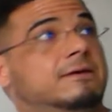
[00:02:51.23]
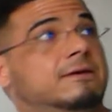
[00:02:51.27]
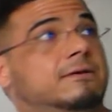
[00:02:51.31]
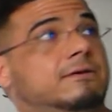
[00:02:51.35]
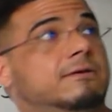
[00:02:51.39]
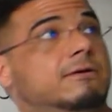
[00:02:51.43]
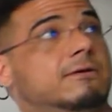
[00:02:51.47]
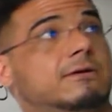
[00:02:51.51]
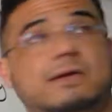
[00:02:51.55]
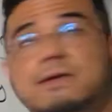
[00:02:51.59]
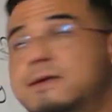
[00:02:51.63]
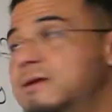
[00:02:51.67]

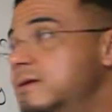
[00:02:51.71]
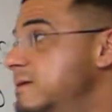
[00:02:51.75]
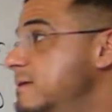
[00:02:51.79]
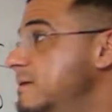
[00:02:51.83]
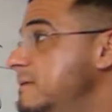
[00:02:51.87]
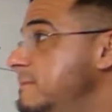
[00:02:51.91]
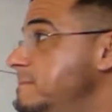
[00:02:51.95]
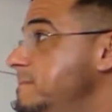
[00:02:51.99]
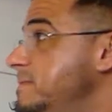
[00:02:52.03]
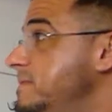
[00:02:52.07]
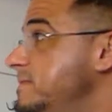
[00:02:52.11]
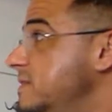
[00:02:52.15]
Okay,
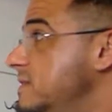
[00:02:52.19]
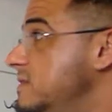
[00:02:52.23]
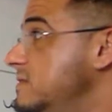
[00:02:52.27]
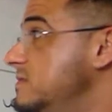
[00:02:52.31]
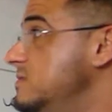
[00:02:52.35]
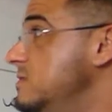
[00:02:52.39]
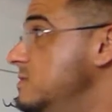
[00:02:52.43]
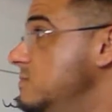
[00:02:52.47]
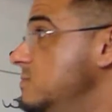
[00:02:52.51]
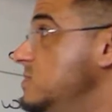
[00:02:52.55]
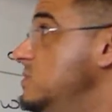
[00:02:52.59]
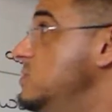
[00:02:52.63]

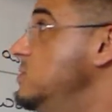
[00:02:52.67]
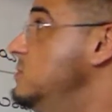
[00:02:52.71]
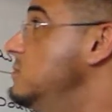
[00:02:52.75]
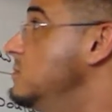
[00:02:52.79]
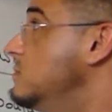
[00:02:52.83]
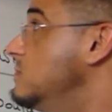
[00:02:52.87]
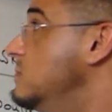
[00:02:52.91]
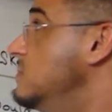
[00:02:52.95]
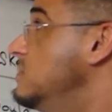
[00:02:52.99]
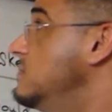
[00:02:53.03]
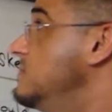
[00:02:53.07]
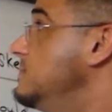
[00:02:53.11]
sentence number
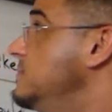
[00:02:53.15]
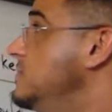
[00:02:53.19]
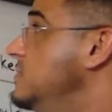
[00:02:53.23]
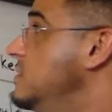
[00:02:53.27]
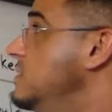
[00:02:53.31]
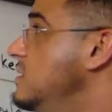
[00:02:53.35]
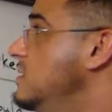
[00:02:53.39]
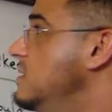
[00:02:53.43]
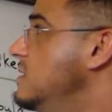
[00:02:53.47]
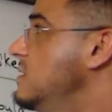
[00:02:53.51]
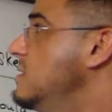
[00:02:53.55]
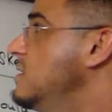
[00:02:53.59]
2.
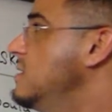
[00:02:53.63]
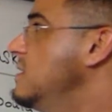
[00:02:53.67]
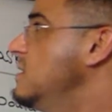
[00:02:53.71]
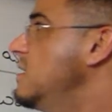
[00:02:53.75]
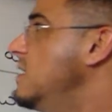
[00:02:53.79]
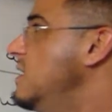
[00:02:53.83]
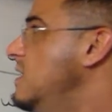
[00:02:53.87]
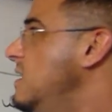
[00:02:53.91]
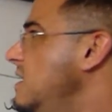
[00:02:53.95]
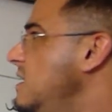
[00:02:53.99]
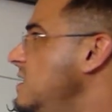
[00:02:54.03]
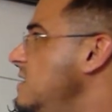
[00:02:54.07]

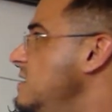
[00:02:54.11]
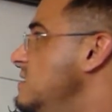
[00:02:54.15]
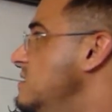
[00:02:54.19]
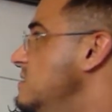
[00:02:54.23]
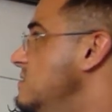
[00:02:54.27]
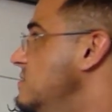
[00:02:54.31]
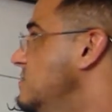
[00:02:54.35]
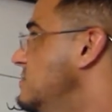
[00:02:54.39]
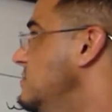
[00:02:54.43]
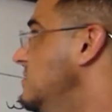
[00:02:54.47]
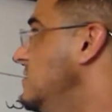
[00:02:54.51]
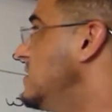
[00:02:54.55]
I
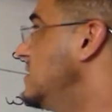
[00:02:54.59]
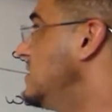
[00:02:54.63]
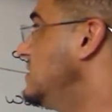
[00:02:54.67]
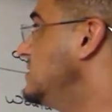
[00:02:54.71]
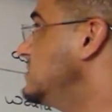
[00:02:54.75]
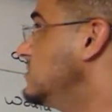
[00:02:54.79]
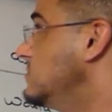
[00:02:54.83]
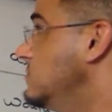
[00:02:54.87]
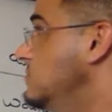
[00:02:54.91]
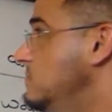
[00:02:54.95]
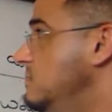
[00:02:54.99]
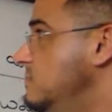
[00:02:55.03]

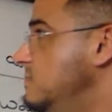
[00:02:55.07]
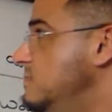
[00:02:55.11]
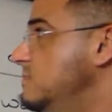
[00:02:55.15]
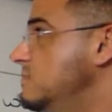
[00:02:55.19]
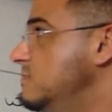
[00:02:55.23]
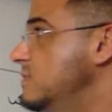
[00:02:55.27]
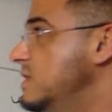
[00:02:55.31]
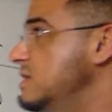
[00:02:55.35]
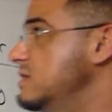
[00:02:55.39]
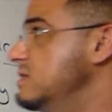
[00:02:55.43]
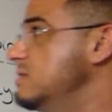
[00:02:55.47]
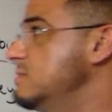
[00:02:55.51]
thought,
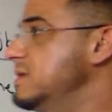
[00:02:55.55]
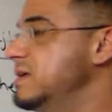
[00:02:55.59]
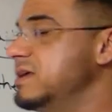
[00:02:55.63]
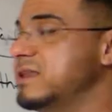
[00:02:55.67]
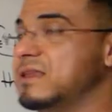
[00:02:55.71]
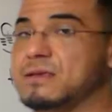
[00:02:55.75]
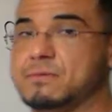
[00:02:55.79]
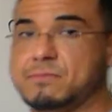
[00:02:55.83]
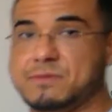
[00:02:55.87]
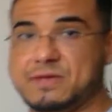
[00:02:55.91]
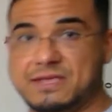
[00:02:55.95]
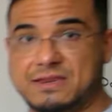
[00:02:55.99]
right at the
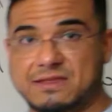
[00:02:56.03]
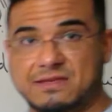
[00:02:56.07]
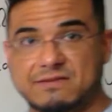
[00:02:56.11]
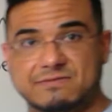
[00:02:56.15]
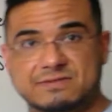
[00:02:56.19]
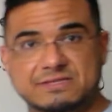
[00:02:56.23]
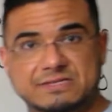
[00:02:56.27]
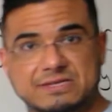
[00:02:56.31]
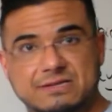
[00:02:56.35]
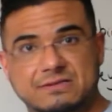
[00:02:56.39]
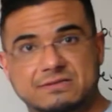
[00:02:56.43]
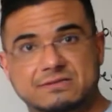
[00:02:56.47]
beginning of a
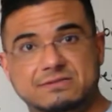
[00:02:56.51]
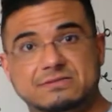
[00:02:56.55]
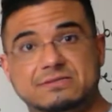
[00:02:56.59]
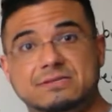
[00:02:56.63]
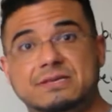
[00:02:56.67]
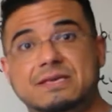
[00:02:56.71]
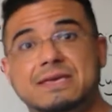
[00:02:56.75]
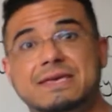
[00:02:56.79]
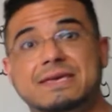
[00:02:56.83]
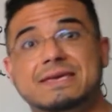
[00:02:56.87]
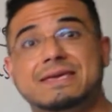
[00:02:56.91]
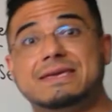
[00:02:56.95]
sentence,
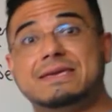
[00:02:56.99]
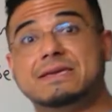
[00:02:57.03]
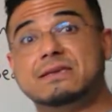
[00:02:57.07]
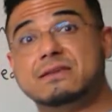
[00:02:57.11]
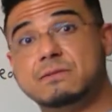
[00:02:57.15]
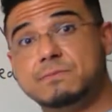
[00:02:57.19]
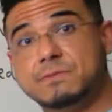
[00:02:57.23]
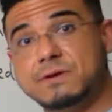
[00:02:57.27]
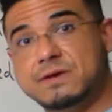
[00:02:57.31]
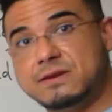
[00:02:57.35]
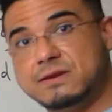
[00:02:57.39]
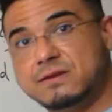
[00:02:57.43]

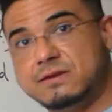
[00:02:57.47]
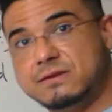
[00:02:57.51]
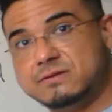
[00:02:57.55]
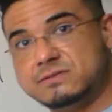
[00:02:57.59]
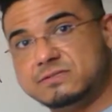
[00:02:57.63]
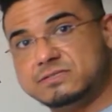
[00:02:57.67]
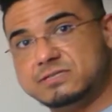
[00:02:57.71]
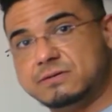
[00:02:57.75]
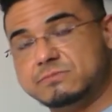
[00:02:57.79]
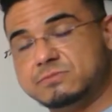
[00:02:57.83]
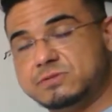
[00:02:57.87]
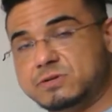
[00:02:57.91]
independent
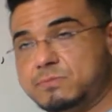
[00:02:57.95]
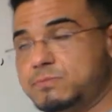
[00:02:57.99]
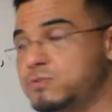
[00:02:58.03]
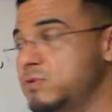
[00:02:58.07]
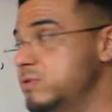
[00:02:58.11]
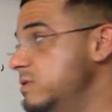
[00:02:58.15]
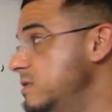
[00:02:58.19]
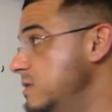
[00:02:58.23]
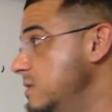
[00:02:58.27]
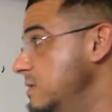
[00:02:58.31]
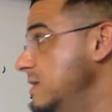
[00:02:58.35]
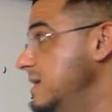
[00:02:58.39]
subject
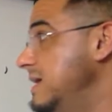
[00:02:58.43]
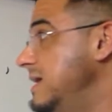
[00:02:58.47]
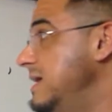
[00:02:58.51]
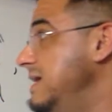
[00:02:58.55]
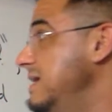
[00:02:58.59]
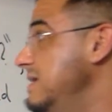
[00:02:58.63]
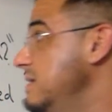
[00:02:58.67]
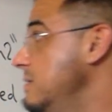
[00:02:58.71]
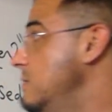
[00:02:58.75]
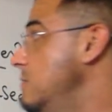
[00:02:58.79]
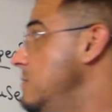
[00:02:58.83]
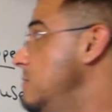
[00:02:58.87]
pronoun
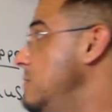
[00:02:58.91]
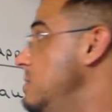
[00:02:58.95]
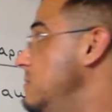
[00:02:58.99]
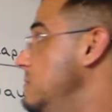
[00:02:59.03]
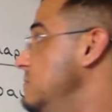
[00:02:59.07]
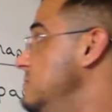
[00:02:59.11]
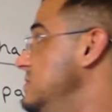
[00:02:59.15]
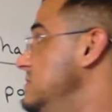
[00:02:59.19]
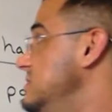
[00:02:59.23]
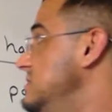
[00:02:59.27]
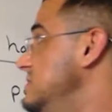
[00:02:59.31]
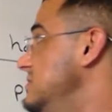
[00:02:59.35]
I
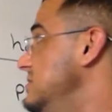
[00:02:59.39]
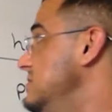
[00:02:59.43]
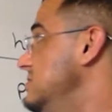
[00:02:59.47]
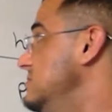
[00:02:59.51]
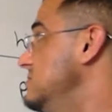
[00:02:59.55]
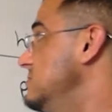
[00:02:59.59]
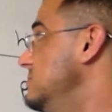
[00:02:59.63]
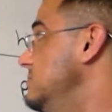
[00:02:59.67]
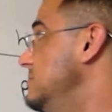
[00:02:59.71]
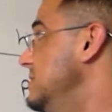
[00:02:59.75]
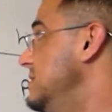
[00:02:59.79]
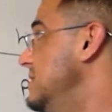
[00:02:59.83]
always
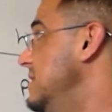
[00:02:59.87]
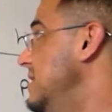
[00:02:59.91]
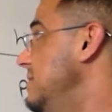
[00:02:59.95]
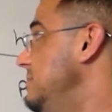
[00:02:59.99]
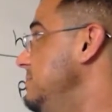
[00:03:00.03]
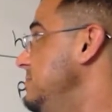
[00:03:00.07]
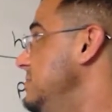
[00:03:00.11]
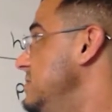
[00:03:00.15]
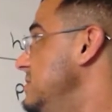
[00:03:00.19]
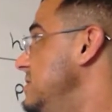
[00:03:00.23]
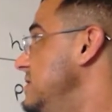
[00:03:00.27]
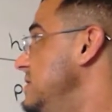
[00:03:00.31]
needs to be
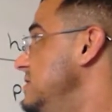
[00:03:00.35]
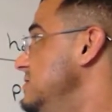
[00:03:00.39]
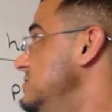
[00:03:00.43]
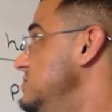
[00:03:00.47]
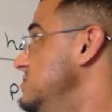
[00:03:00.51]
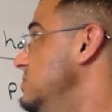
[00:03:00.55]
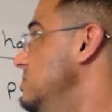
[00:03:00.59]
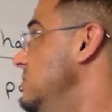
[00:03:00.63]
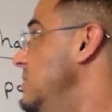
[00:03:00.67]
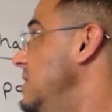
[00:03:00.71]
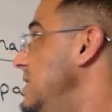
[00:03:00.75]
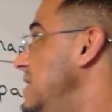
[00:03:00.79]
capitalized. So